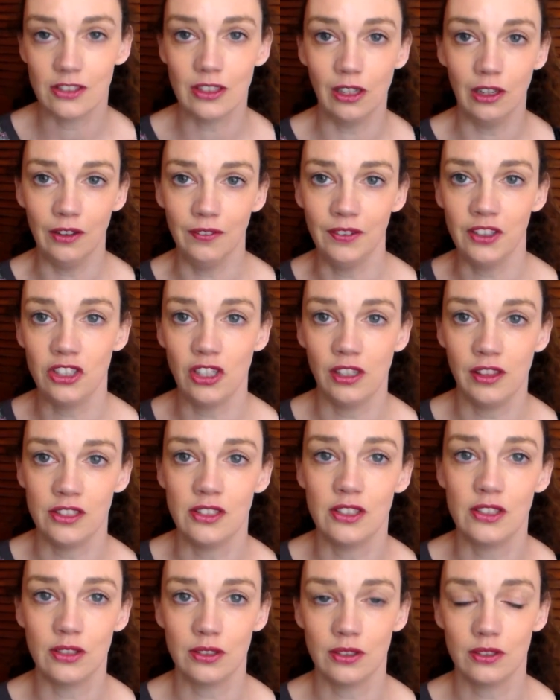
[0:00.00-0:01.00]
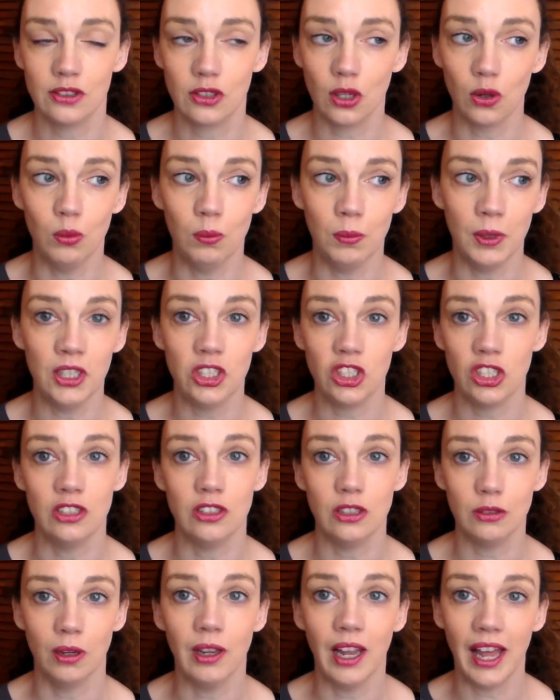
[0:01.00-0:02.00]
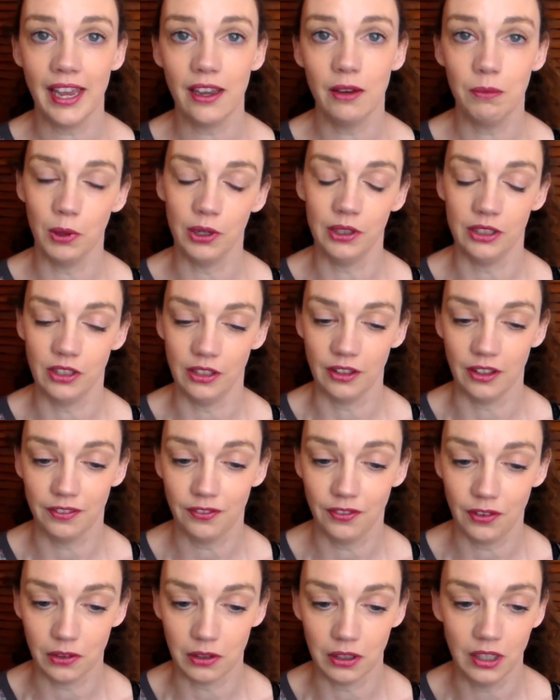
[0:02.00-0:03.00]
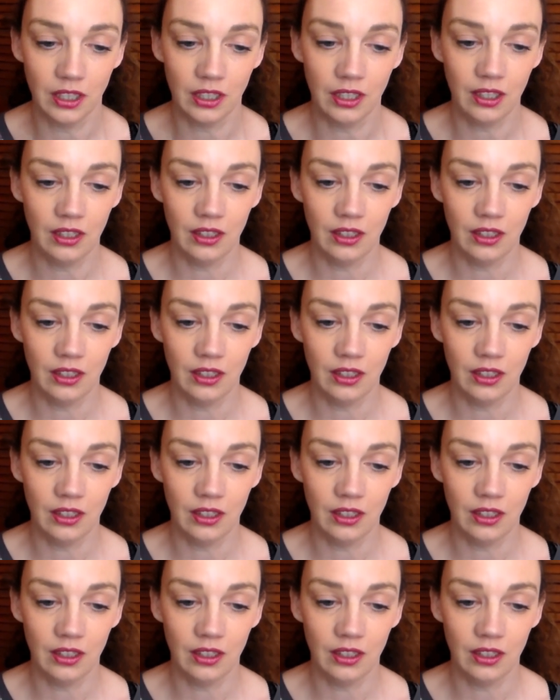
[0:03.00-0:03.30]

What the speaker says: to love each other so much and to rely on one another for